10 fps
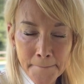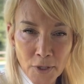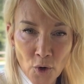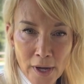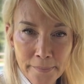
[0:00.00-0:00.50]

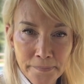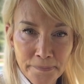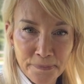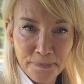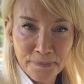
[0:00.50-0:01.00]
Okay,
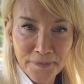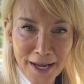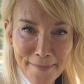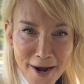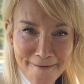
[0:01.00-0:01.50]
think
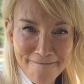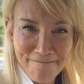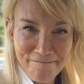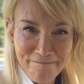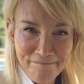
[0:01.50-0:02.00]
about it.
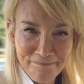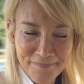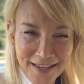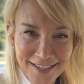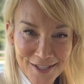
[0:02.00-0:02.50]

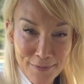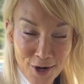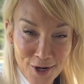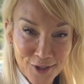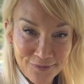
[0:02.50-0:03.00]

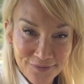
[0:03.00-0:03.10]
Tomorrow,